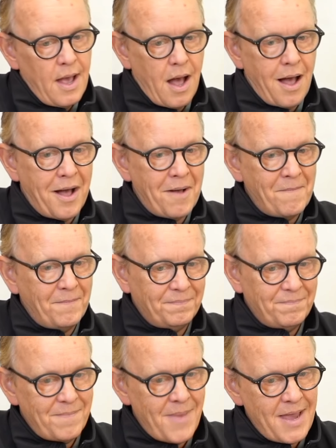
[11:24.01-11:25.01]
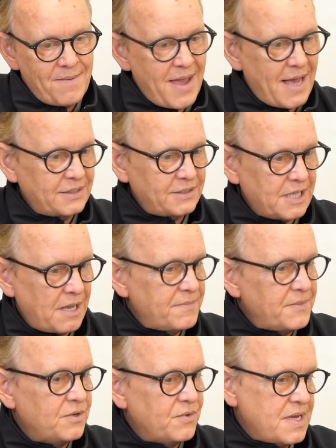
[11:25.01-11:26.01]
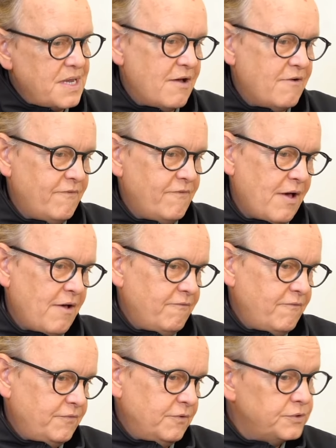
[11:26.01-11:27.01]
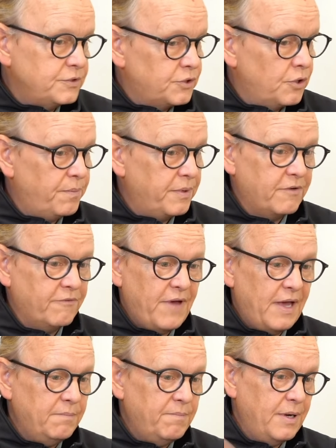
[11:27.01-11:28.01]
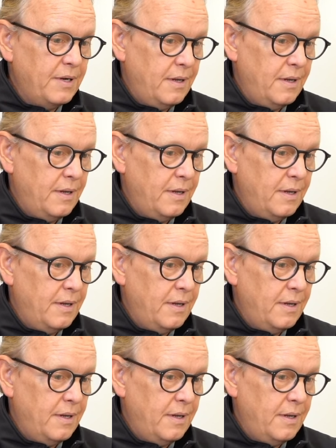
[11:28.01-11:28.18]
Maybe has some degree of lucitropic effect,